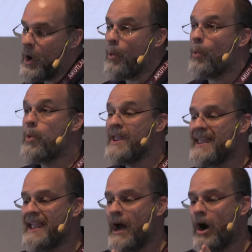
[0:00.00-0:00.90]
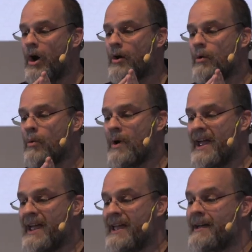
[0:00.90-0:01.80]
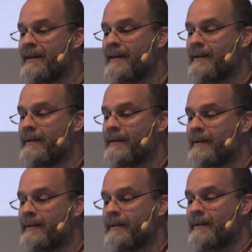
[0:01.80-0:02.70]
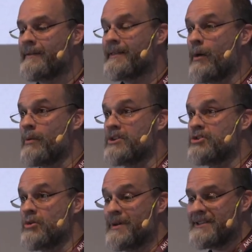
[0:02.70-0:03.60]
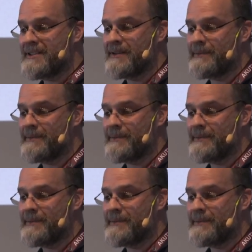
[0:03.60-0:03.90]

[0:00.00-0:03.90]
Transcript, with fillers: We are aware that we do it.